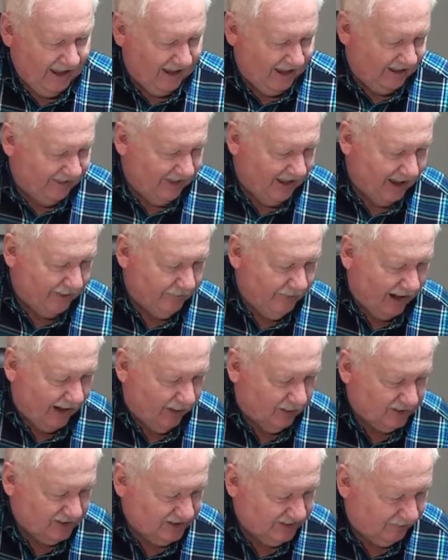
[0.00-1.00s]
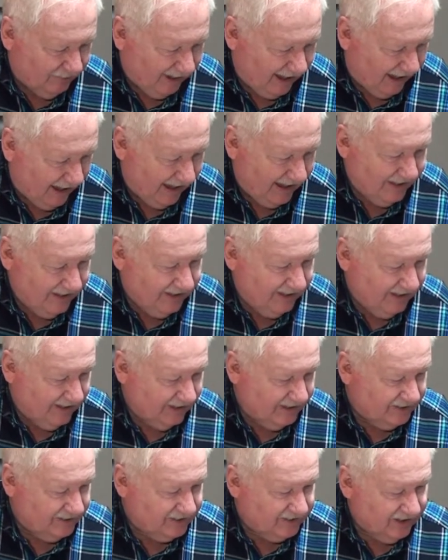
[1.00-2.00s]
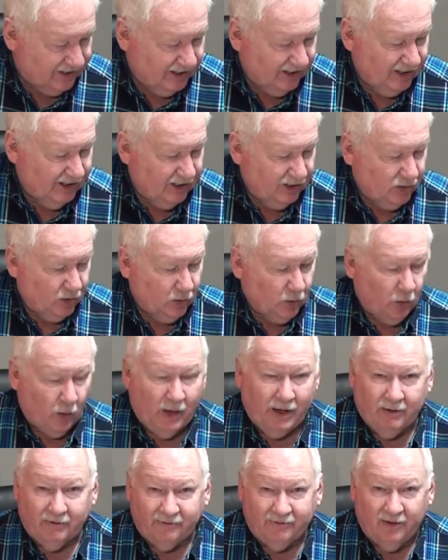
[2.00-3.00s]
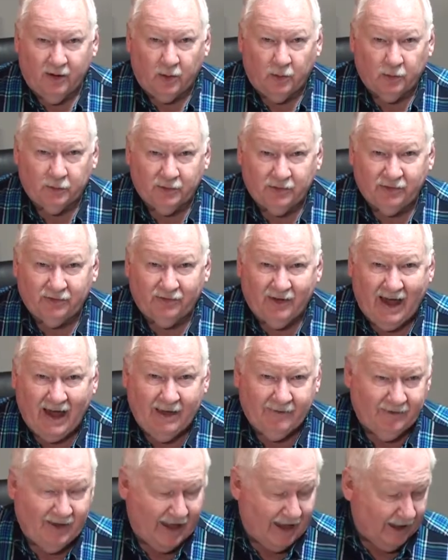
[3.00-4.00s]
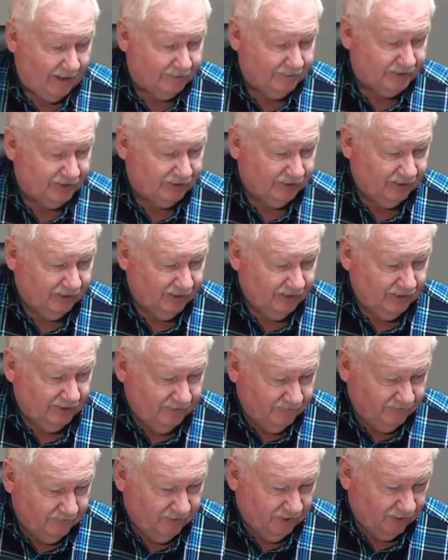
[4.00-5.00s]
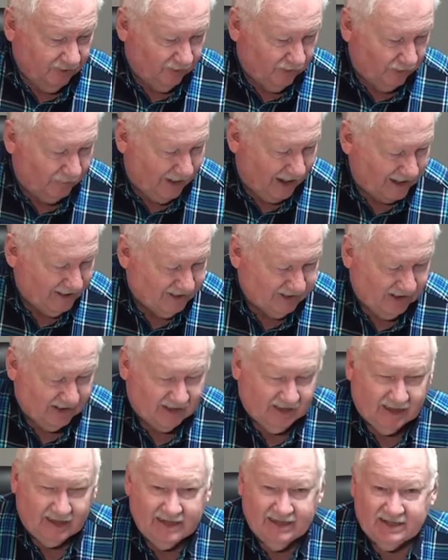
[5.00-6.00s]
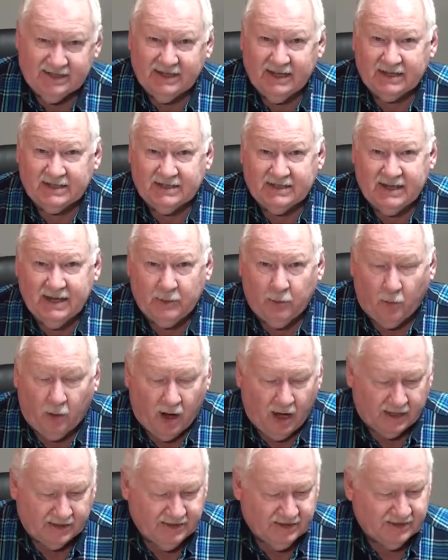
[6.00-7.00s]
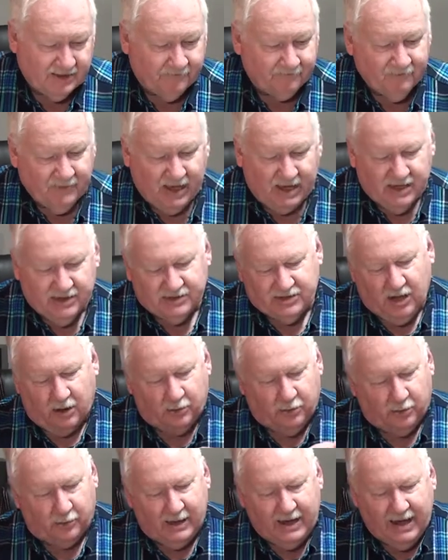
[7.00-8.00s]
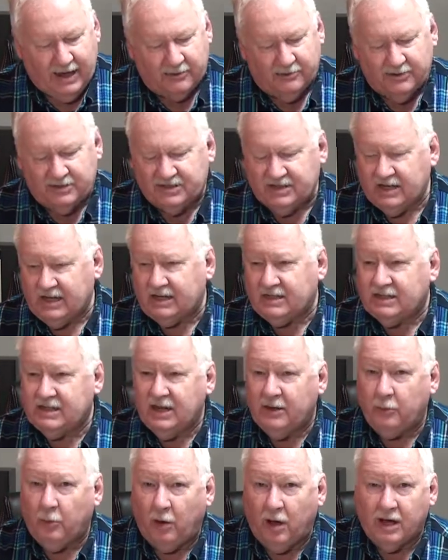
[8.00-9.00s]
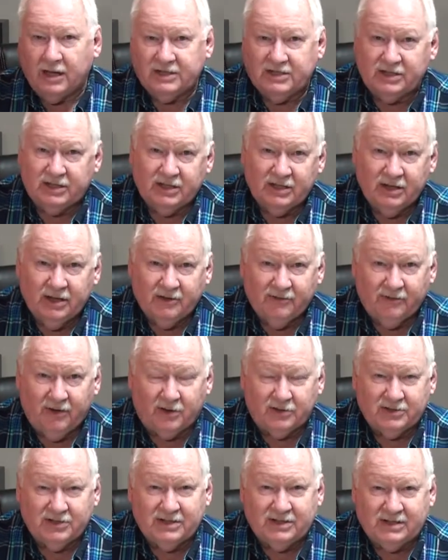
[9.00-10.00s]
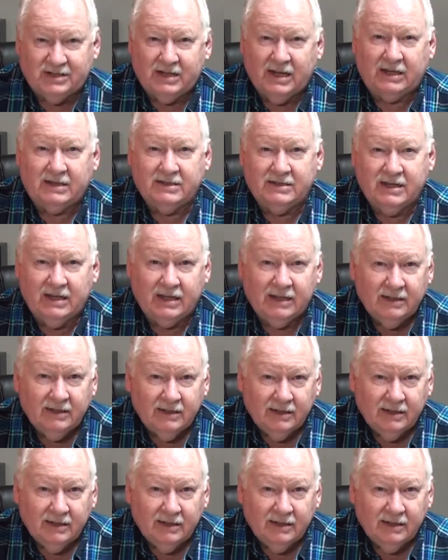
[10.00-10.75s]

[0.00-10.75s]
and that power supply is 12 volts 5 amps for basically 60 watts so 360 watts versus 60